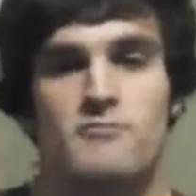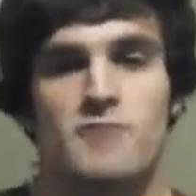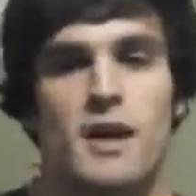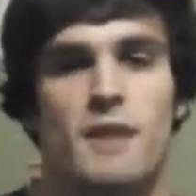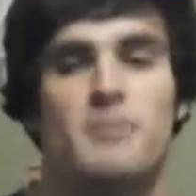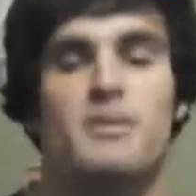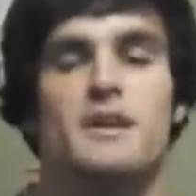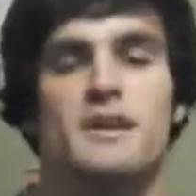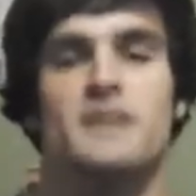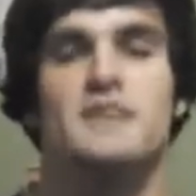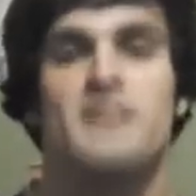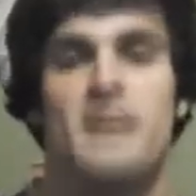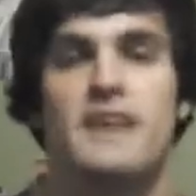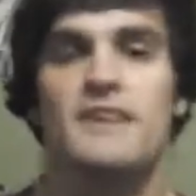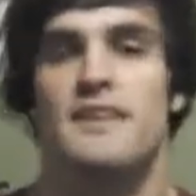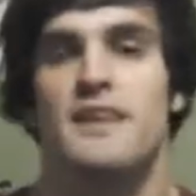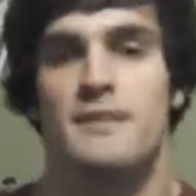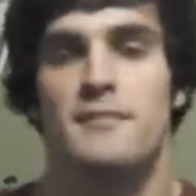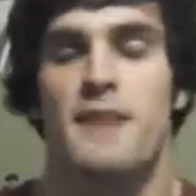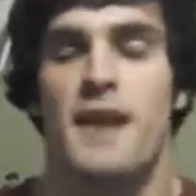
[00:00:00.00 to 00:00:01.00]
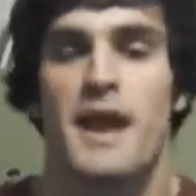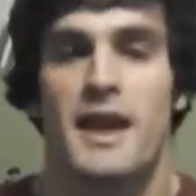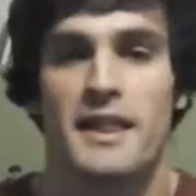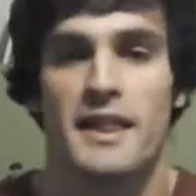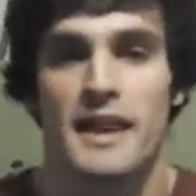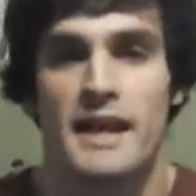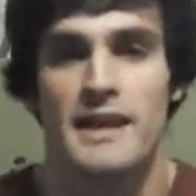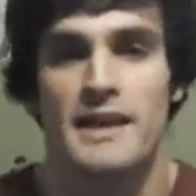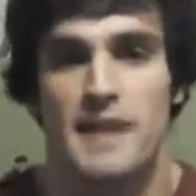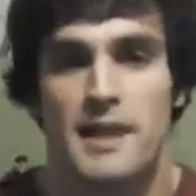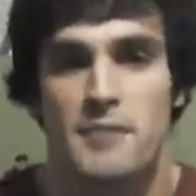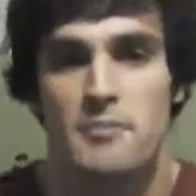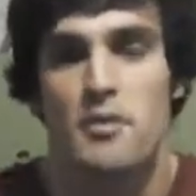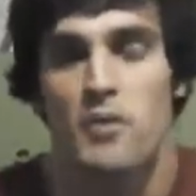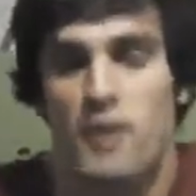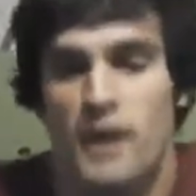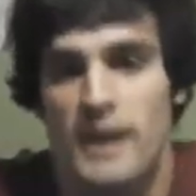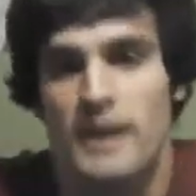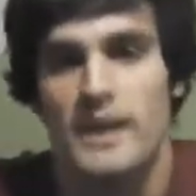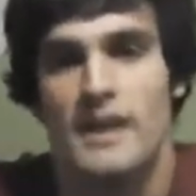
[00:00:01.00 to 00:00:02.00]
I'm like addicted, man. Like I need
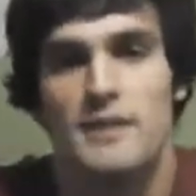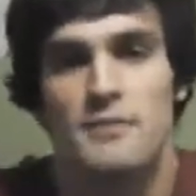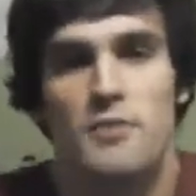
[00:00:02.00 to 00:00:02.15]
more.